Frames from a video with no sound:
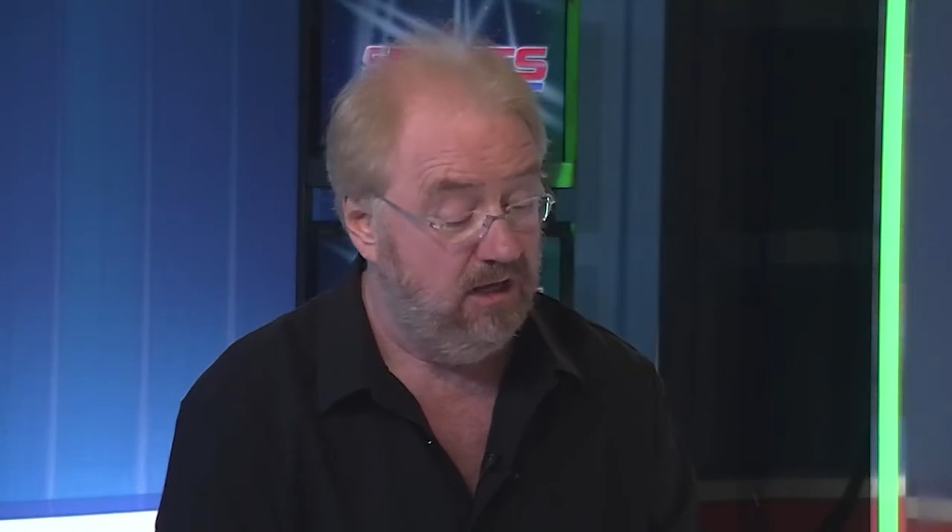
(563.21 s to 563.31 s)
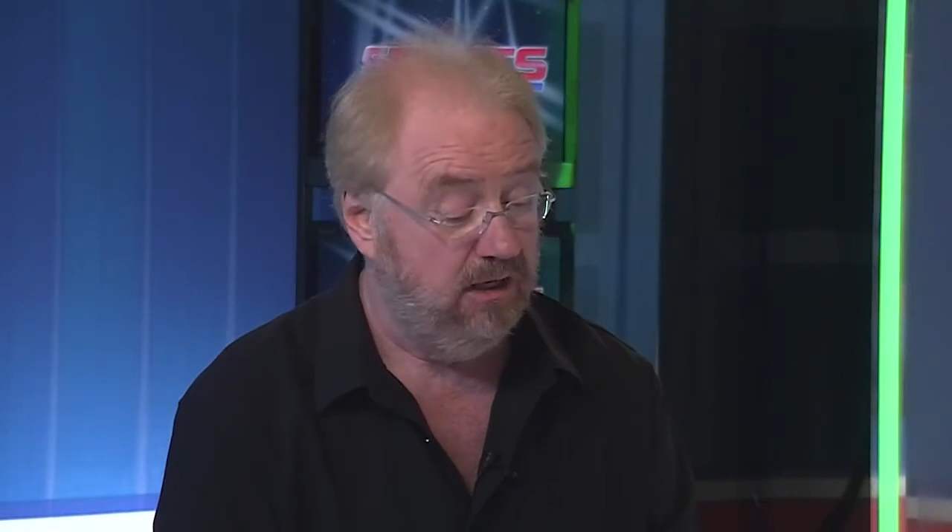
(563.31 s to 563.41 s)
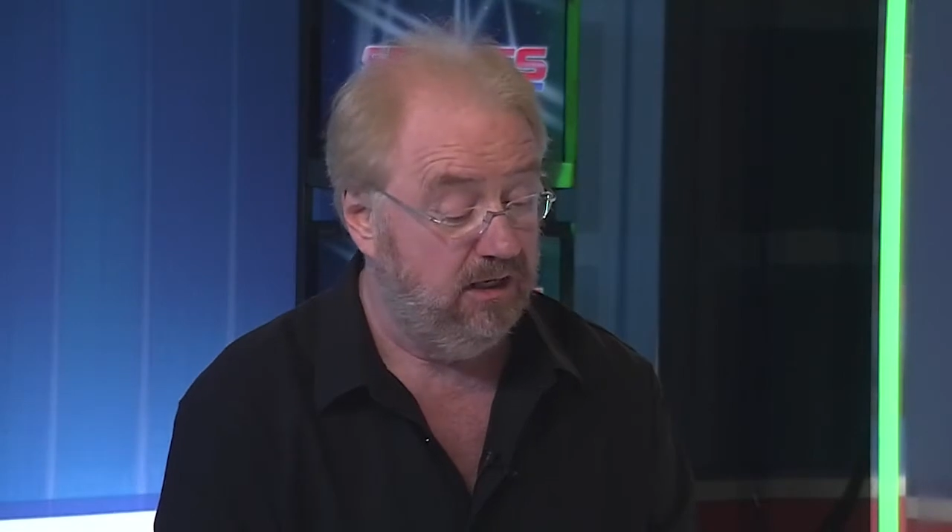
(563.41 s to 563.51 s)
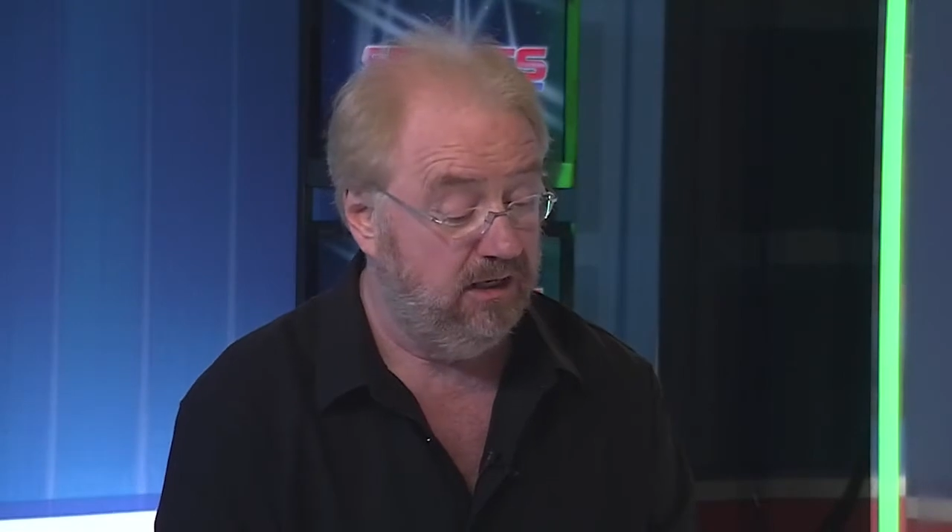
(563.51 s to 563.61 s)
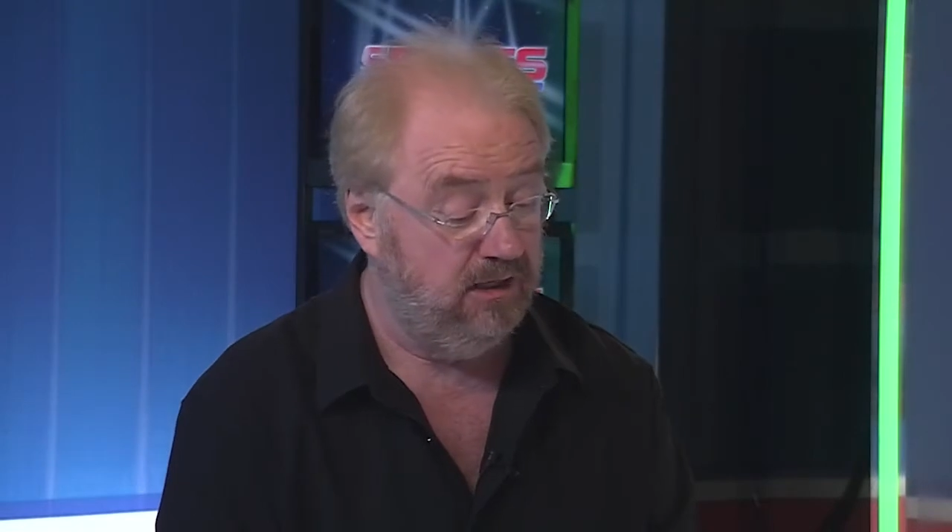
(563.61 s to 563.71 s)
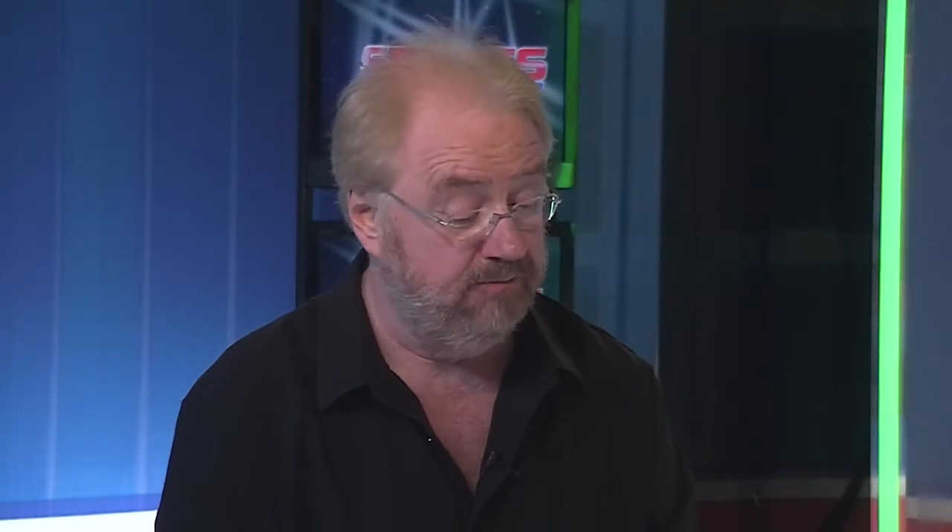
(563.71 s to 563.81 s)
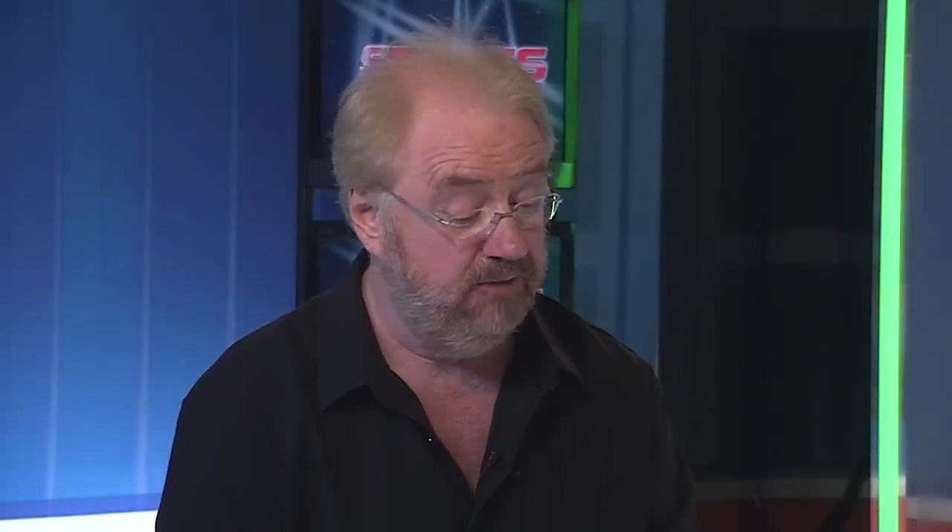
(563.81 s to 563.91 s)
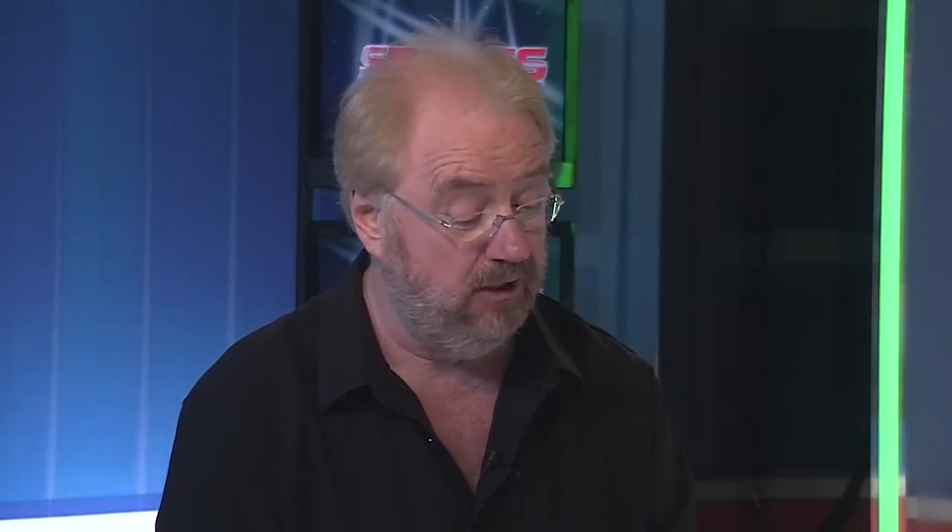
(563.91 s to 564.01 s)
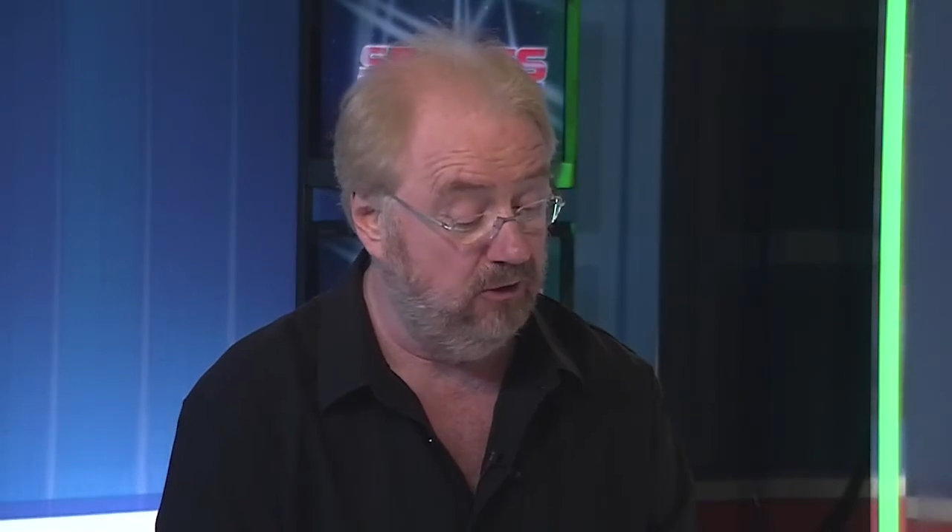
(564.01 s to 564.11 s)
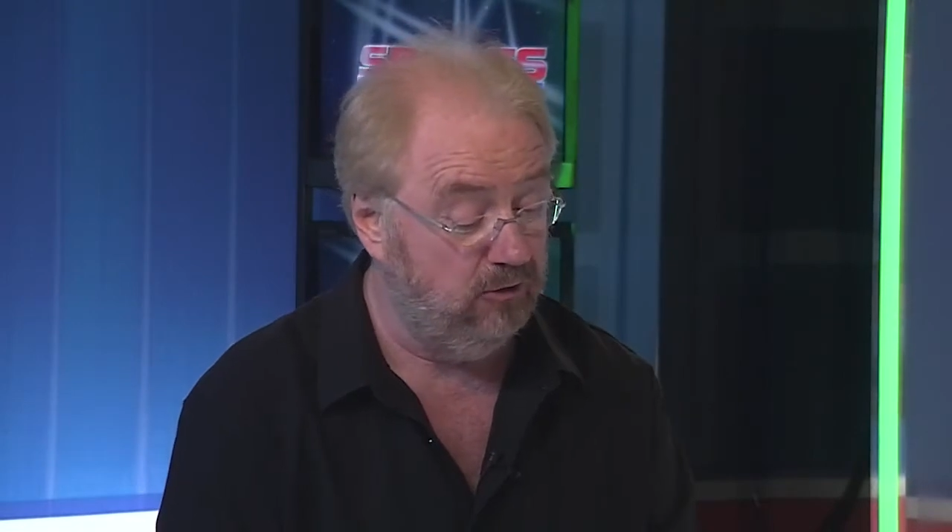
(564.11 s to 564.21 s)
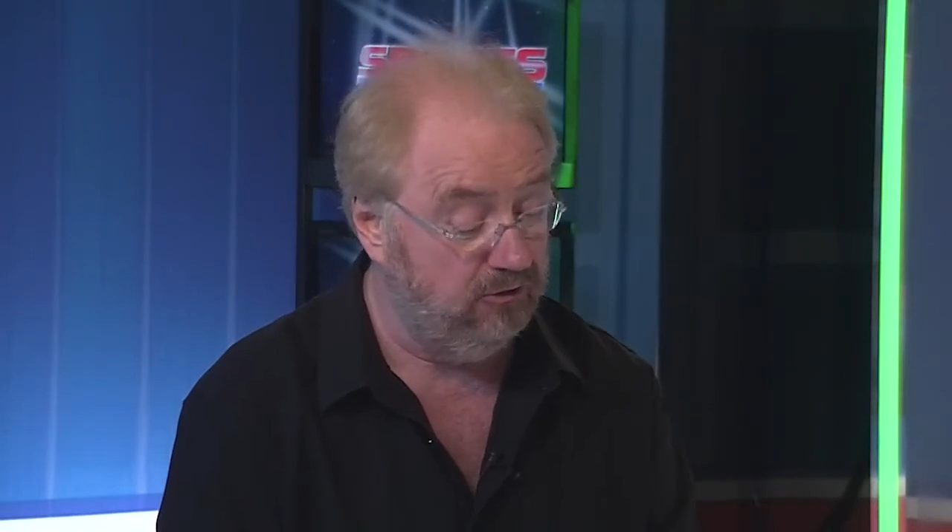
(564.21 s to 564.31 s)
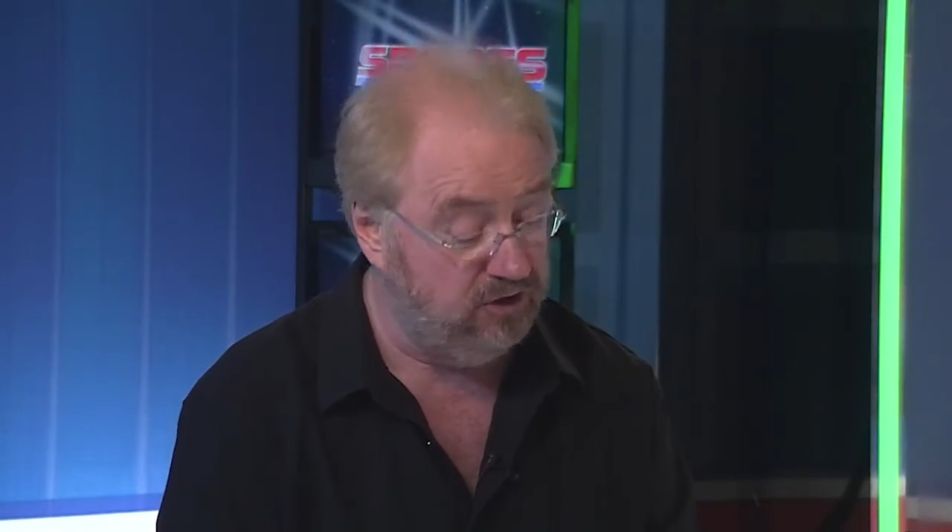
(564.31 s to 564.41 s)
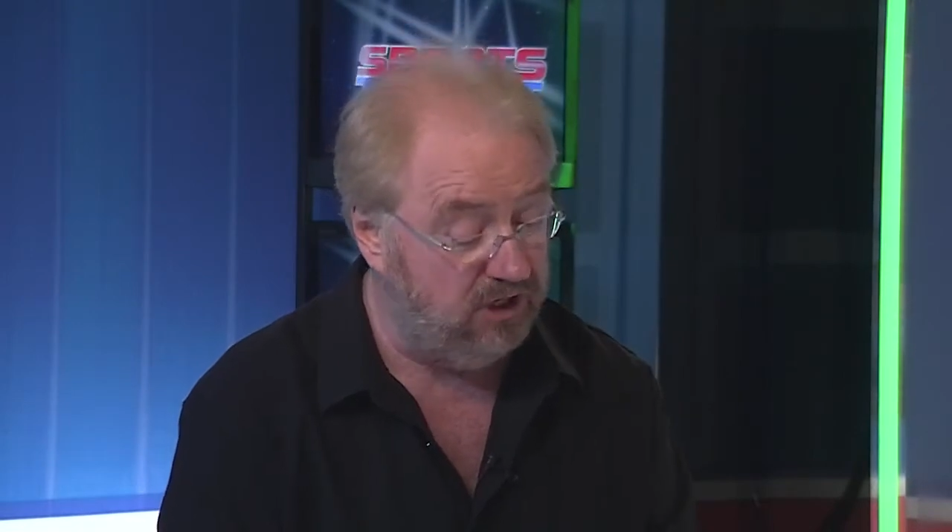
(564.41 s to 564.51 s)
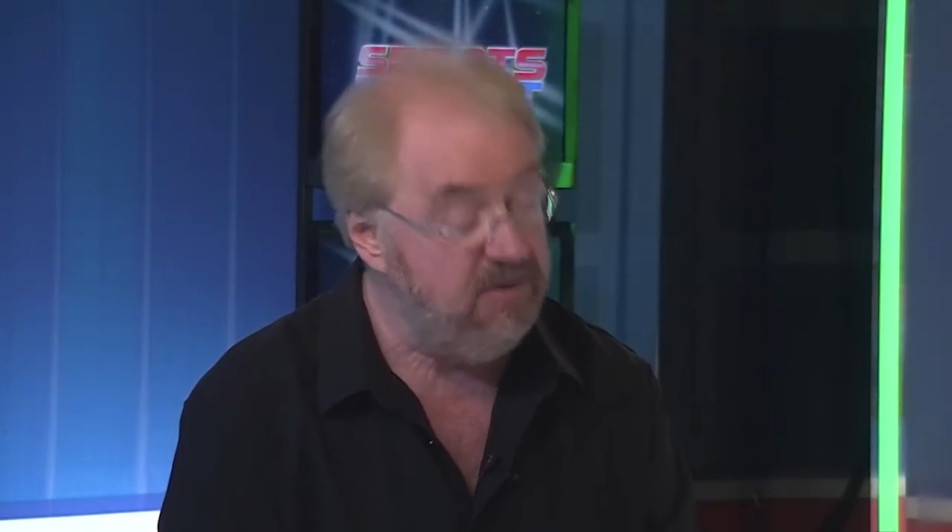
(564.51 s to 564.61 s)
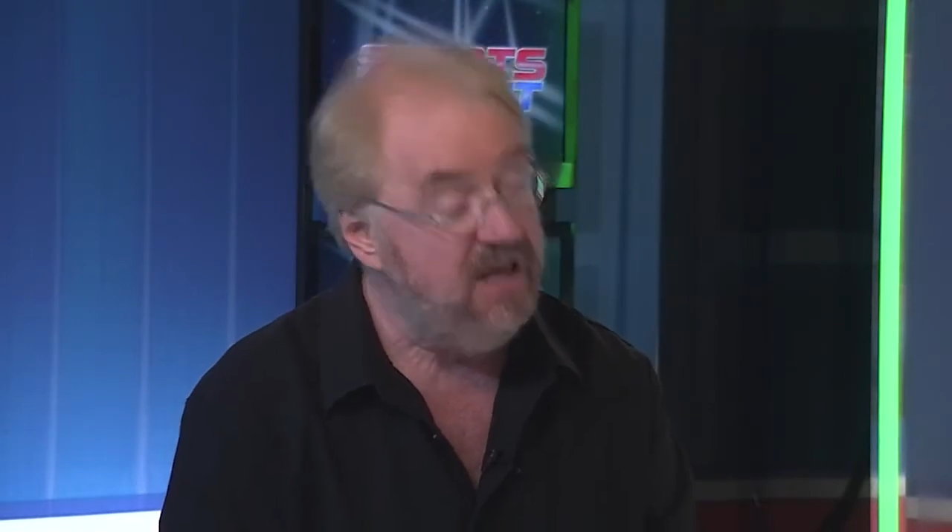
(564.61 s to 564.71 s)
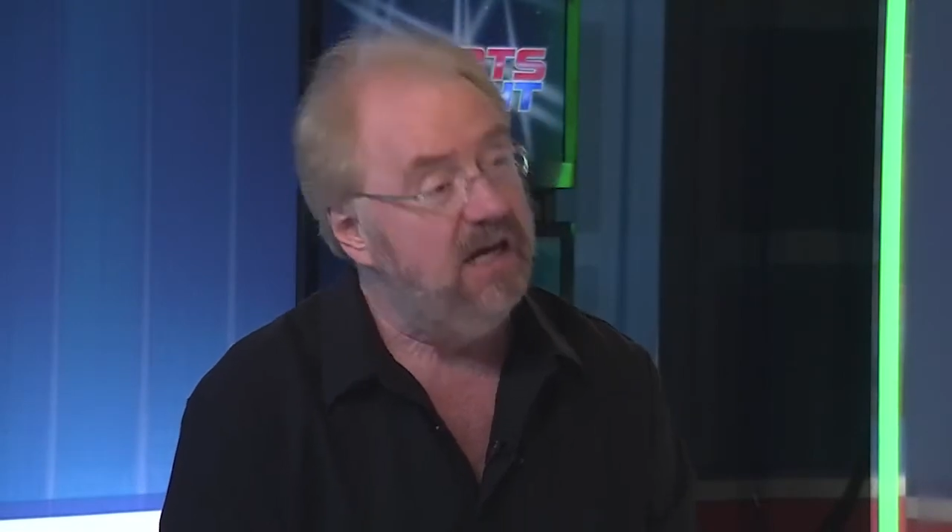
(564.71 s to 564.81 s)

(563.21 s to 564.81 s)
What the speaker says: a long, long time.